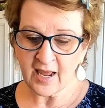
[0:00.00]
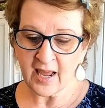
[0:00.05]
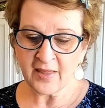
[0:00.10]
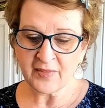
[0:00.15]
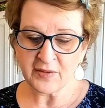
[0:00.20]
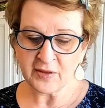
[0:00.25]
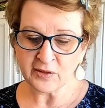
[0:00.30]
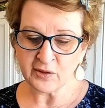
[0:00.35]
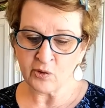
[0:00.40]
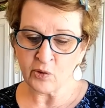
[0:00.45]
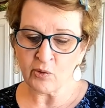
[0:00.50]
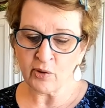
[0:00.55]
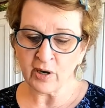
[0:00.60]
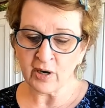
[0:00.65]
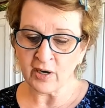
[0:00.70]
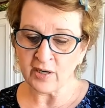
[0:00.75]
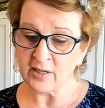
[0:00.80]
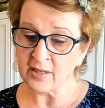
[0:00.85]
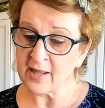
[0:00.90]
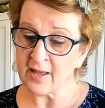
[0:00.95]
and the
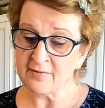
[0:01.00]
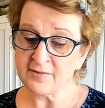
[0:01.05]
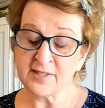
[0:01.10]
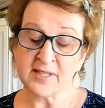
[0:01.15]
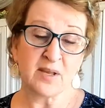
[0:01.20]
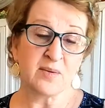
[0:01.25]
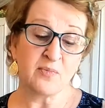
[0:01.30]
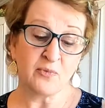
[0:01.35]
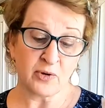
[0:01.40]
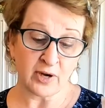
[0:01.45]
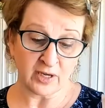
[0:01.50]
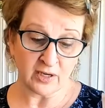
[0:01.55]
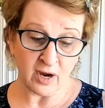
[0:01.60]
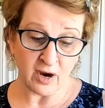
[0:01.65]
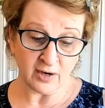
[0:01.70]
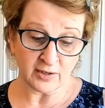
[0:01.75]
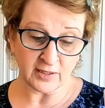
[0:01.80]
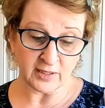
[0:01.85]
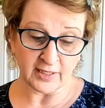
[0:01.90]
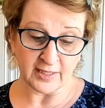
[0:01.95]
Lord loves them
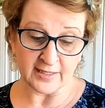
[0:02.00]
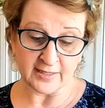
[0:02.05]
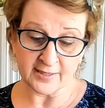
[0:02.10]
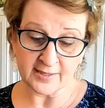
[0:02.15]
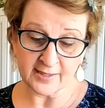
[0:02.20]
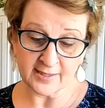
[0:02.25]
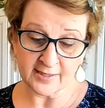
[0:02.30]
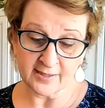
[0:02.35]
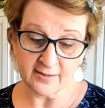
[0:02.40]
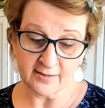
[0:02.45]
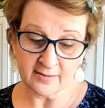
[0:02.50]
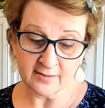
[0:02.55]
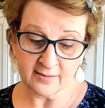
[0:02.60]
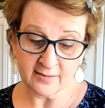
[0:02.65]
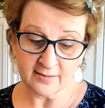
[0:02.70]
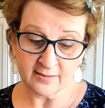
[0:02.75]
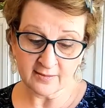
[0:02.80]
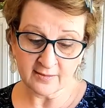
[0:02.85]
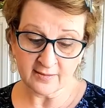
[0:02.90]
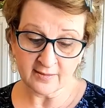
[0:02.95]
regardless
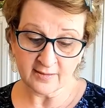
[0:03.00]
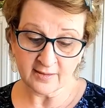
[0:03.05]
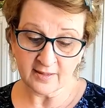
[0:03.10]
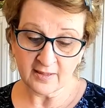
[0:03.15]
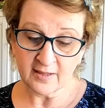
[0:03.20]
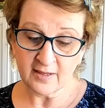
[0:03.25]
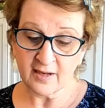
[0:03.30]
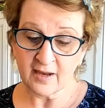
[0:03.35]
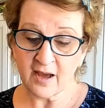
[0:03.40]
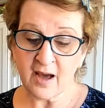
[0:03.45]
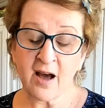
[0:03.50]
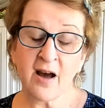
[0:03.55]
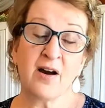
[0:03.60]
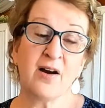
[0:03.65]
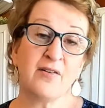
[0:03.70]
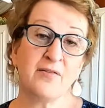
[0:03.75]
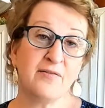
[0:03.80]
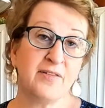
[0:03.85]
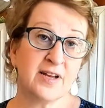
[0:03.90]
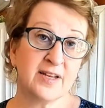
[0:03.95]

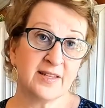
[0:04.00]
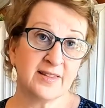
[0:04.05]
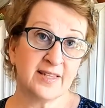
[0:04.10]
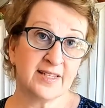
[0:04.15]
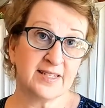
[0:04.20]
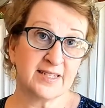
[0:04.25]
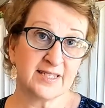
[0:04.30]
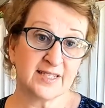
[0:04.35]
of the